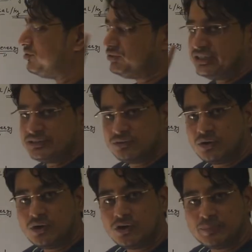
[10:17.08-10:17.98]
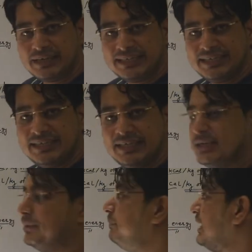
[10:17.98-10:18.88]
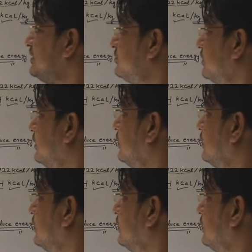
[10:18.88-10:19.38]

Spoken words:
hydrogen is automatically balanced.